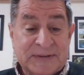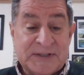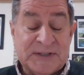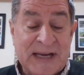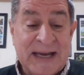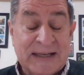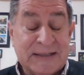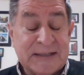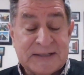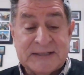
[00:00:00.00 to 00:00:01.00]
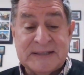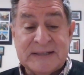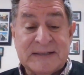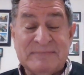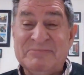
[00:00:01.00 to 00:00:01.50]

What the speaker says: the sadness,